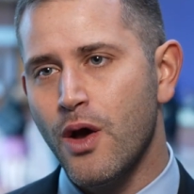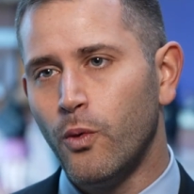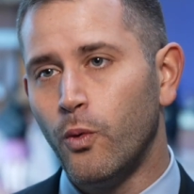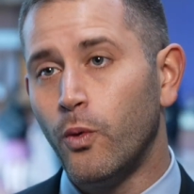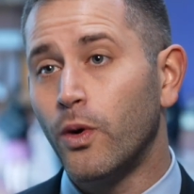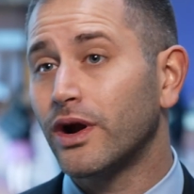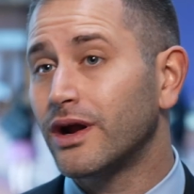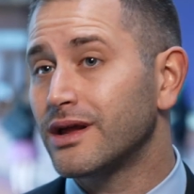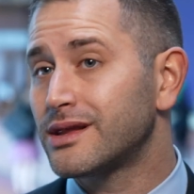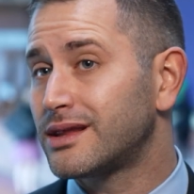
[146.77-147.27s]

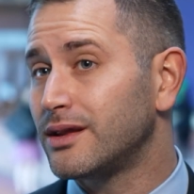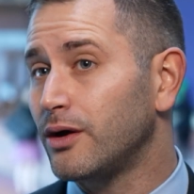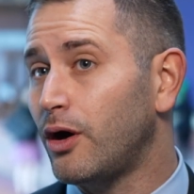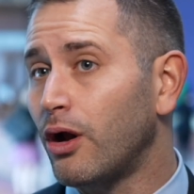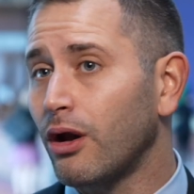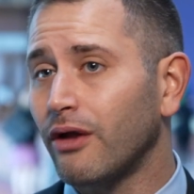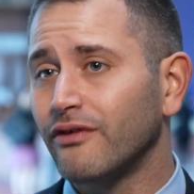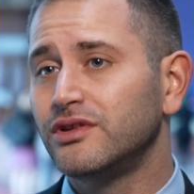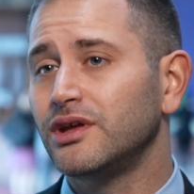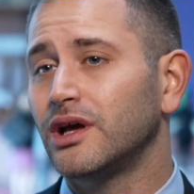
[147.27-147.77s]
Whereas
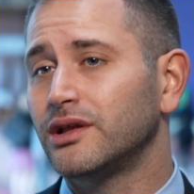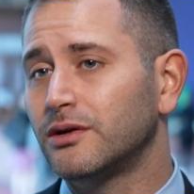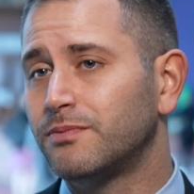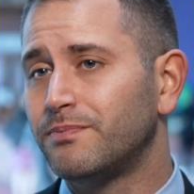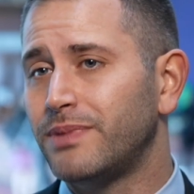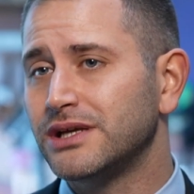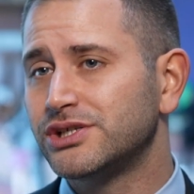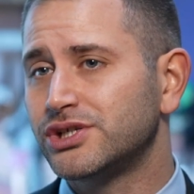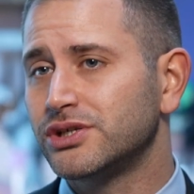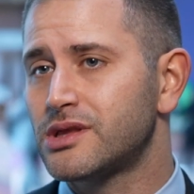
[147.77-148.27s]
all of the other
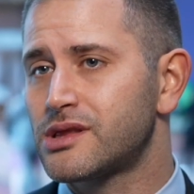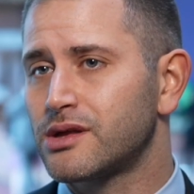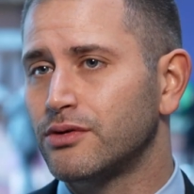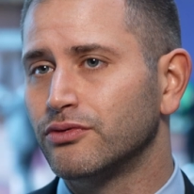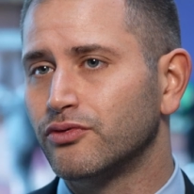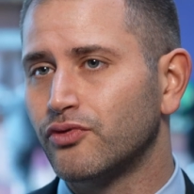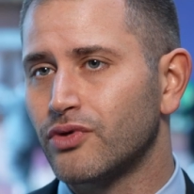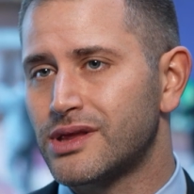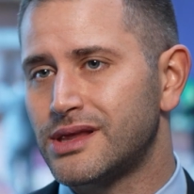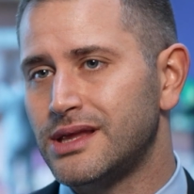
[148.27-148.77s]
patients
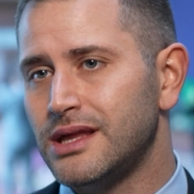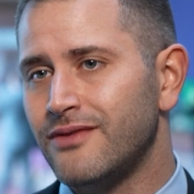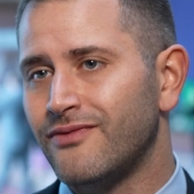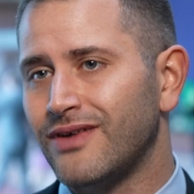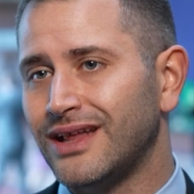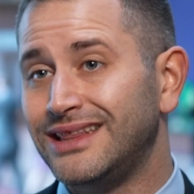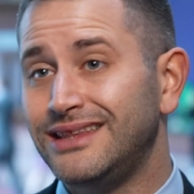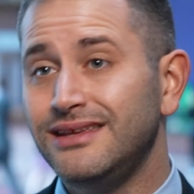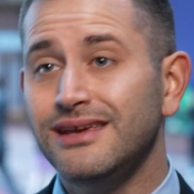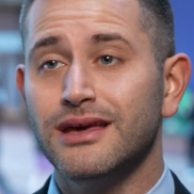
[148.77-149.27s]
could receive
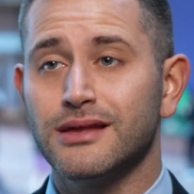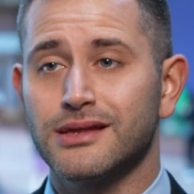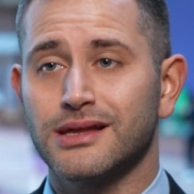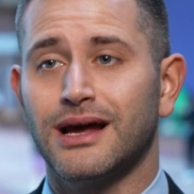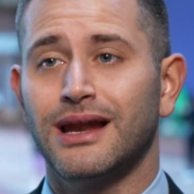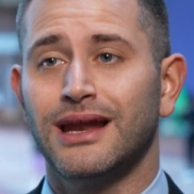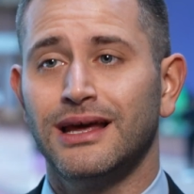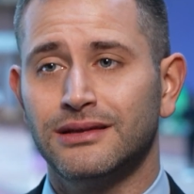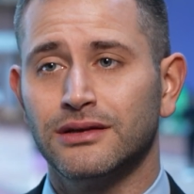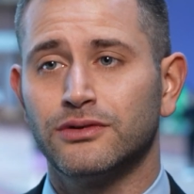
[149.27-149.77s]
a
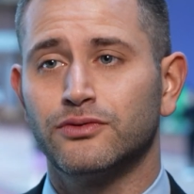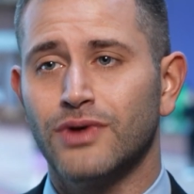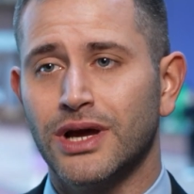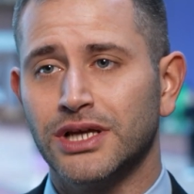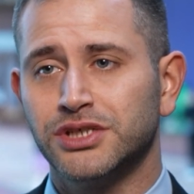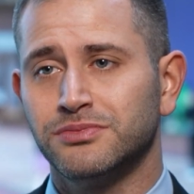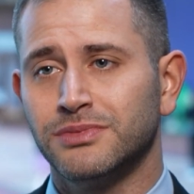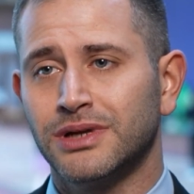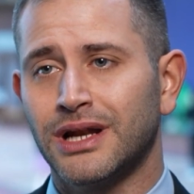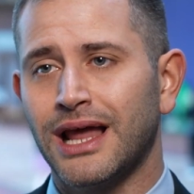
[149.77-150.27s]
de-escalated
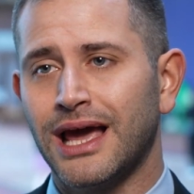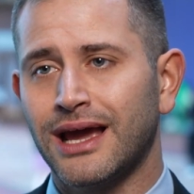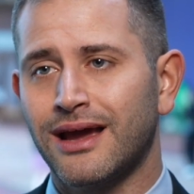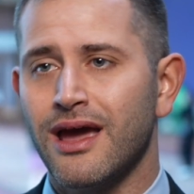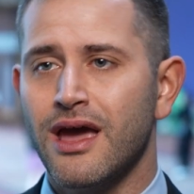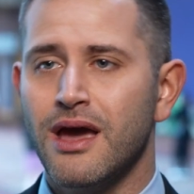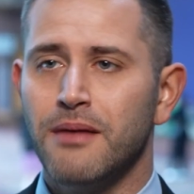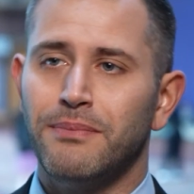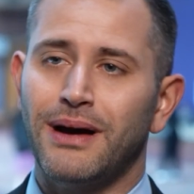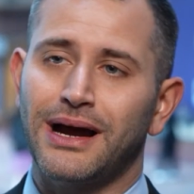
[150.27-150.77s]
regimen like
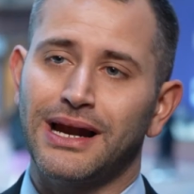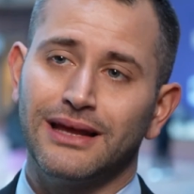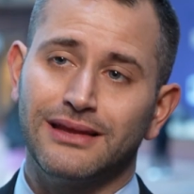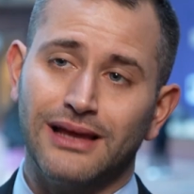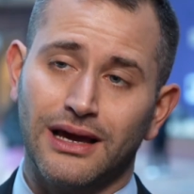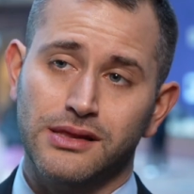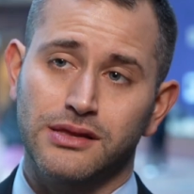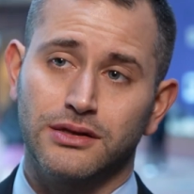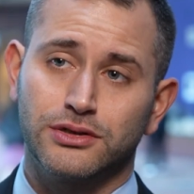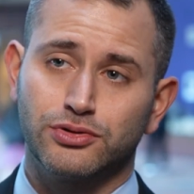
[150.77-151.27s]

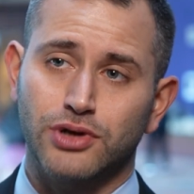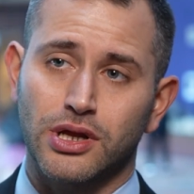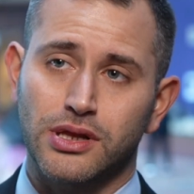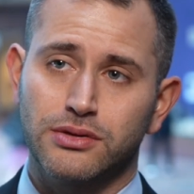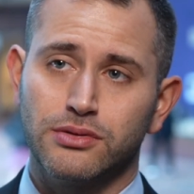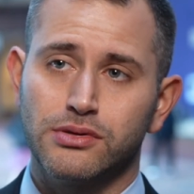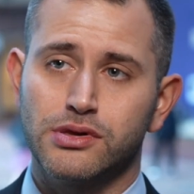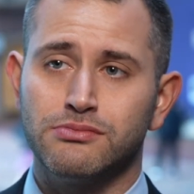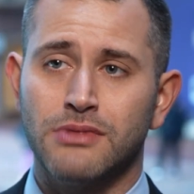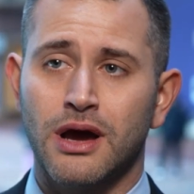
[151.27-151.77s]
paclitaxel
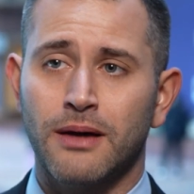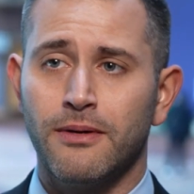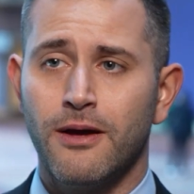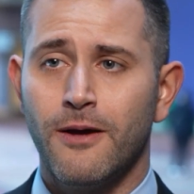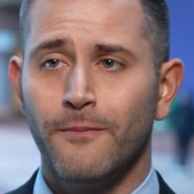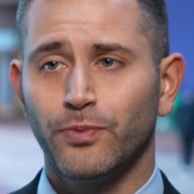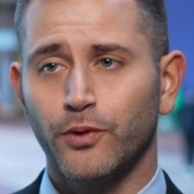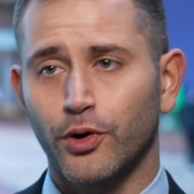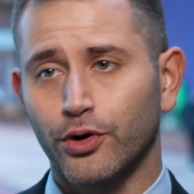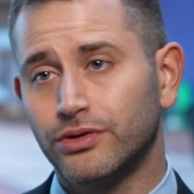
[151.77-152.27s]
trastuzumab
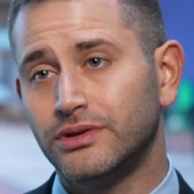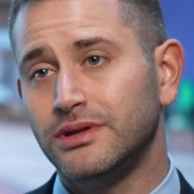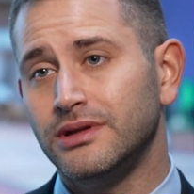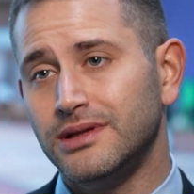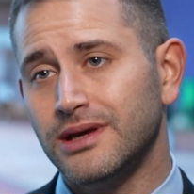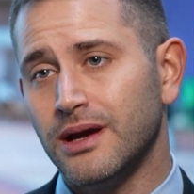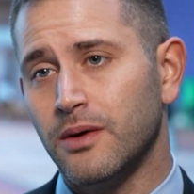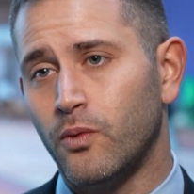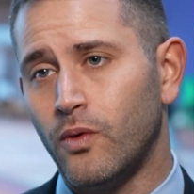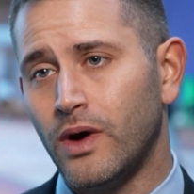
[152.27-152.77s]
or
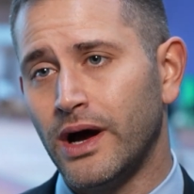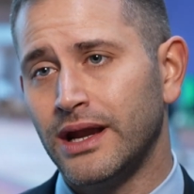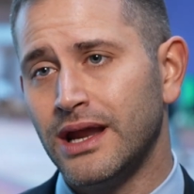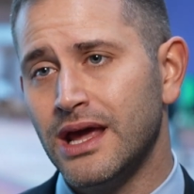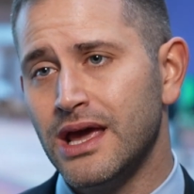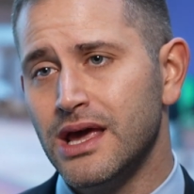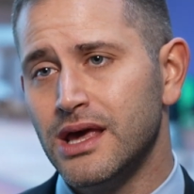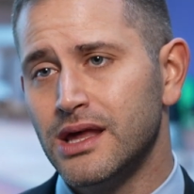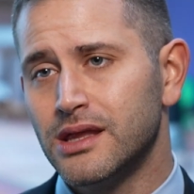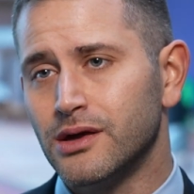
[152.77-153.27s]

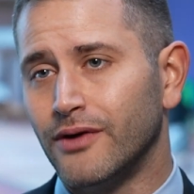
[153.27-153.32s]
TDM1.